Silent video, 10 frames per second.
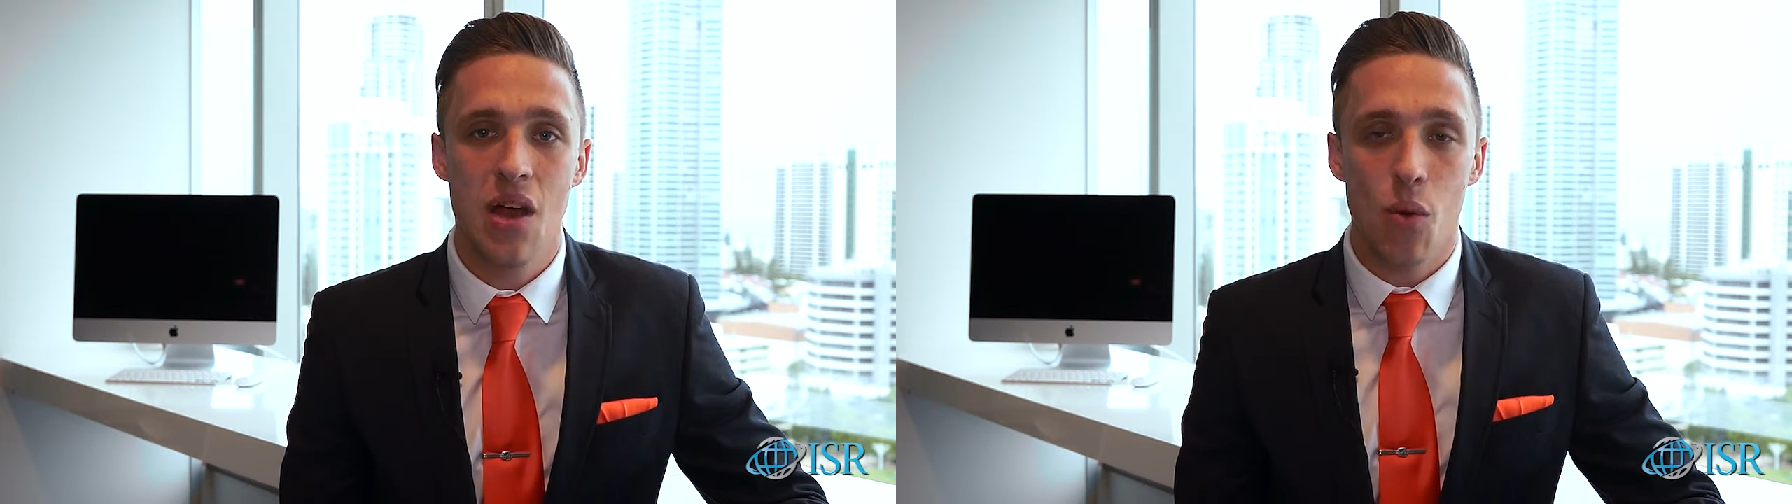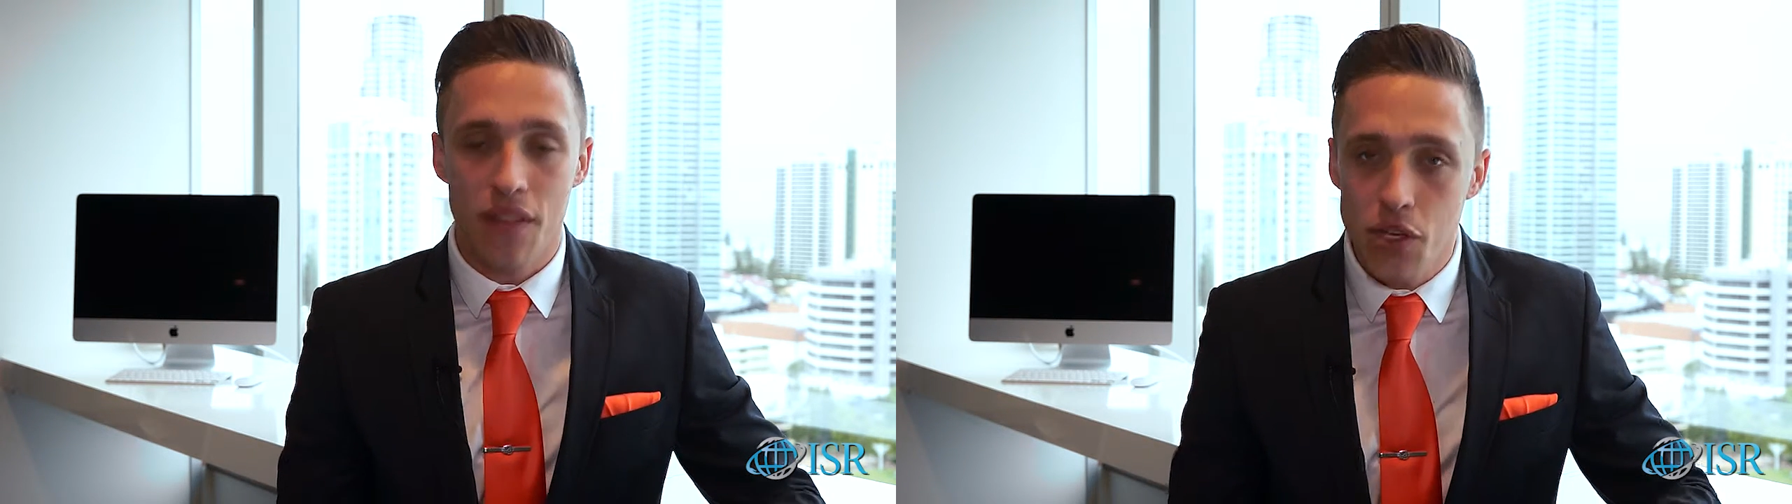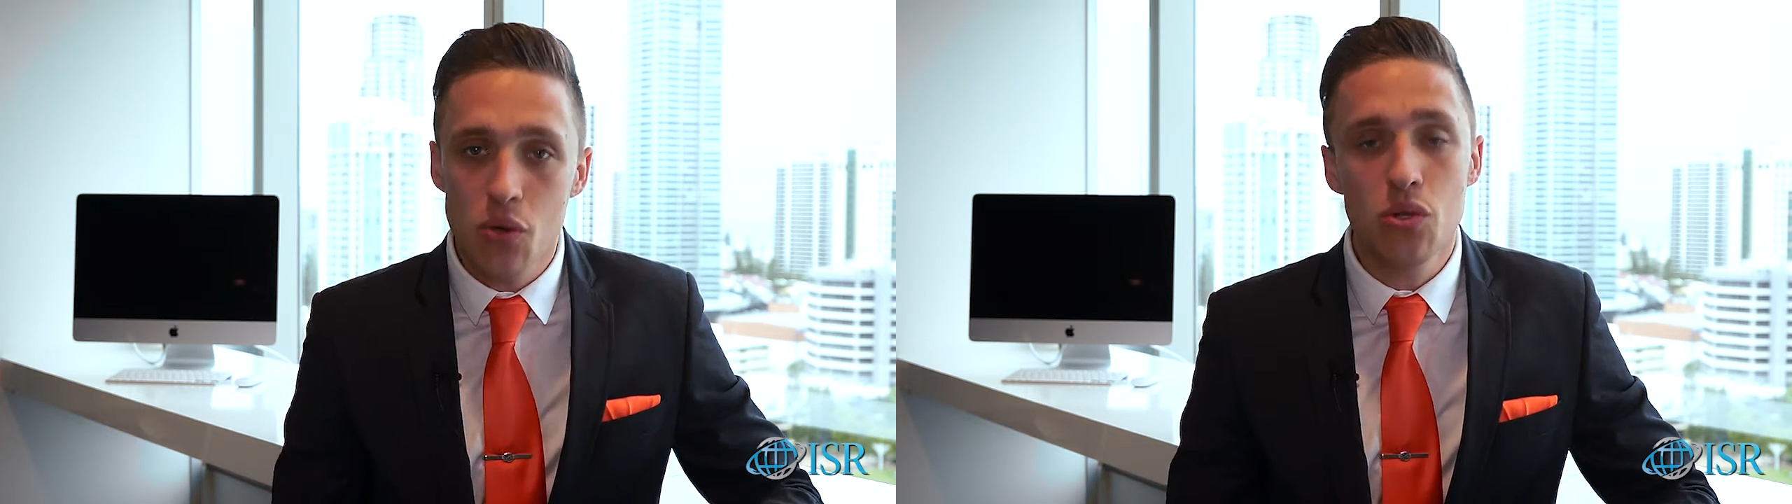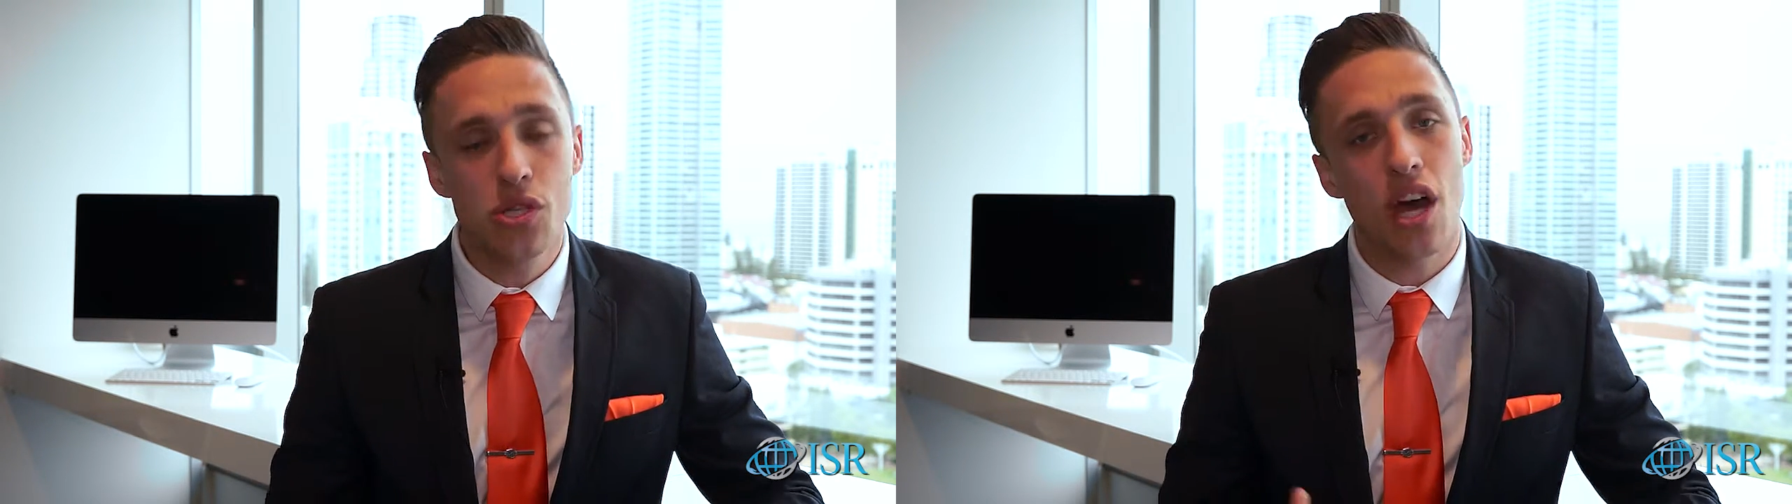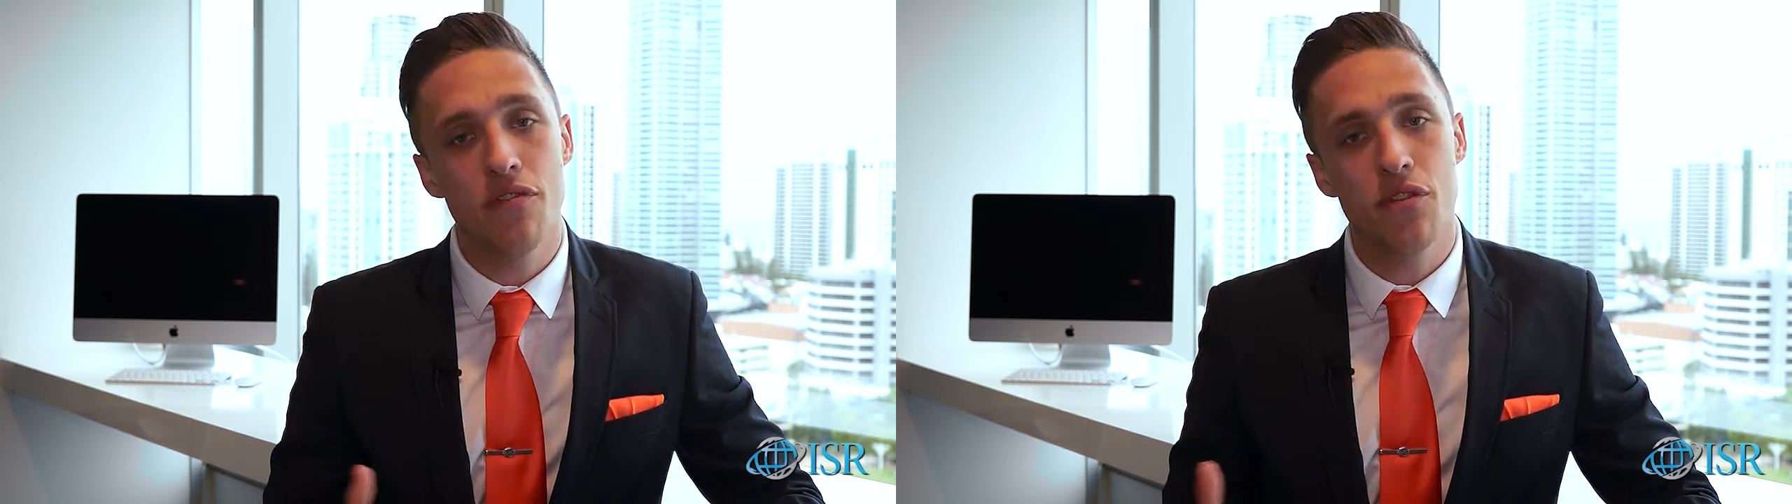When they do look to
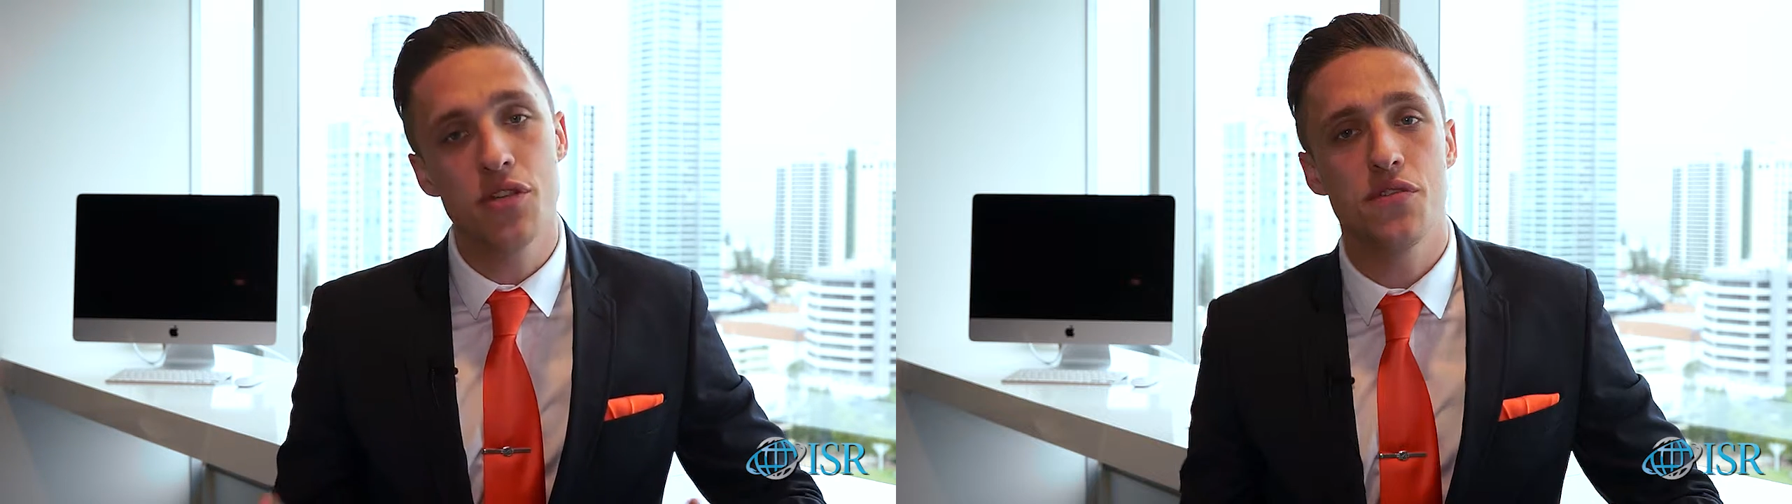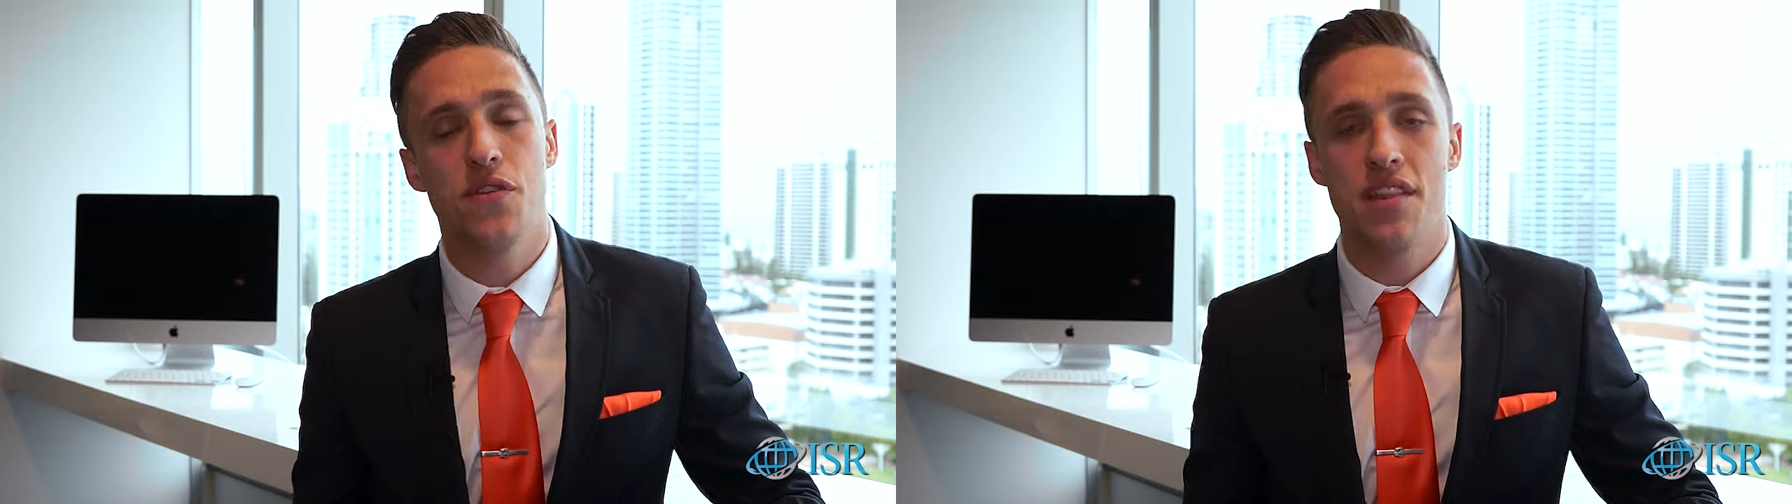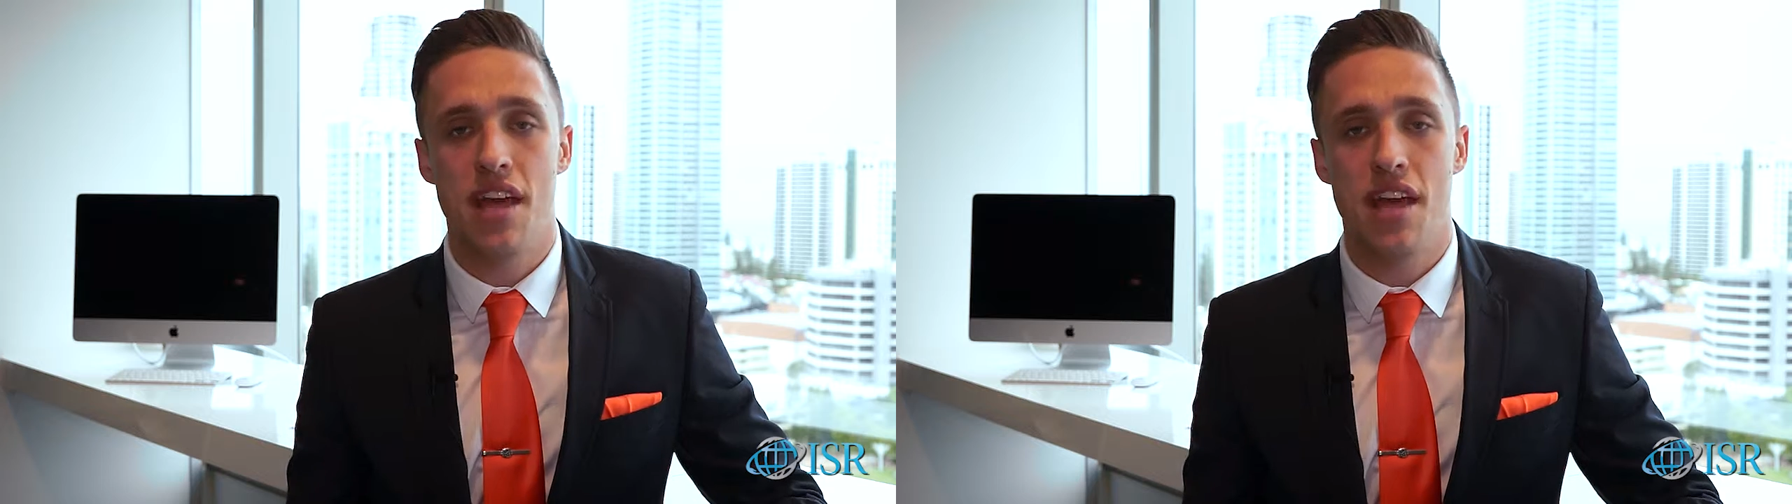diversify